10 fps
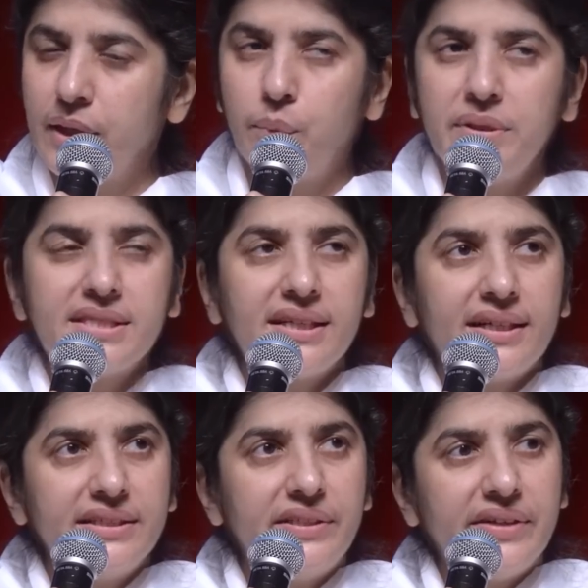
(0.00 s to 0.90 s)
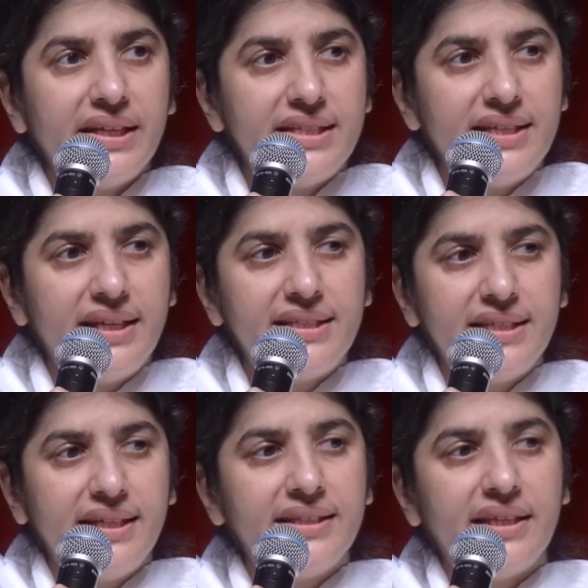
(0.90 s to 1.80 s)
we started
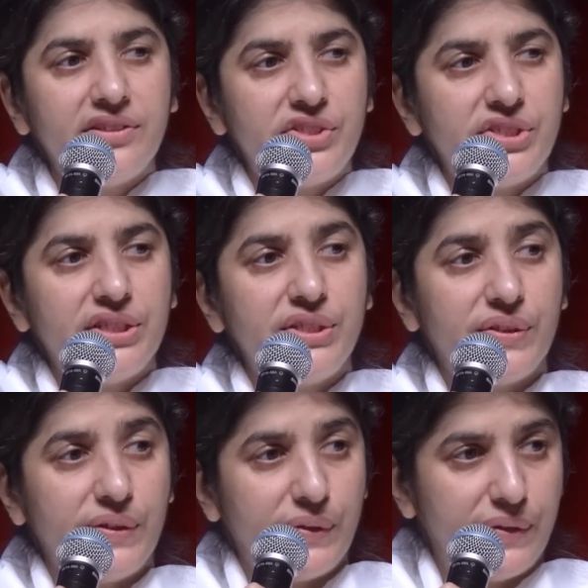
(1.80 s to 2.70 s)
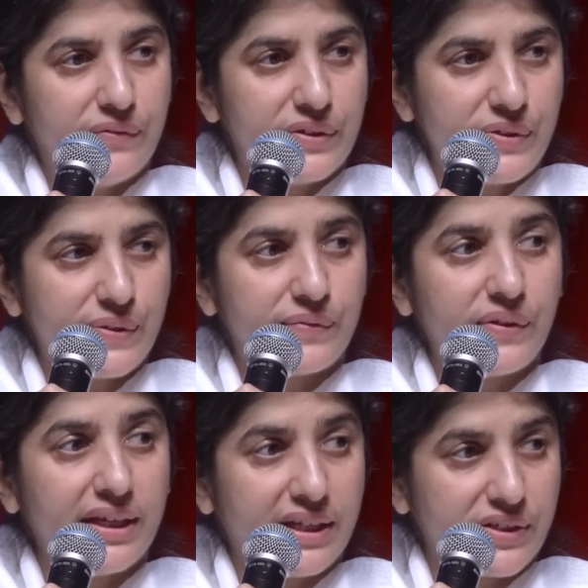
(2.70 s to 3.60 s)
radiating an energy into the universe of
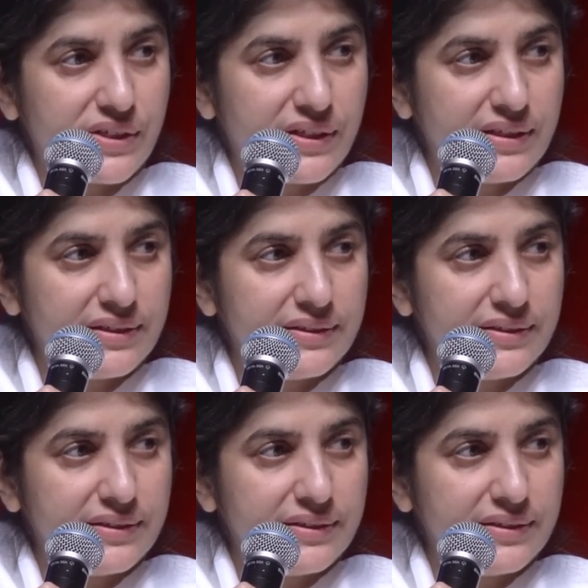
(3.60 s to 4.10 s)
reaction.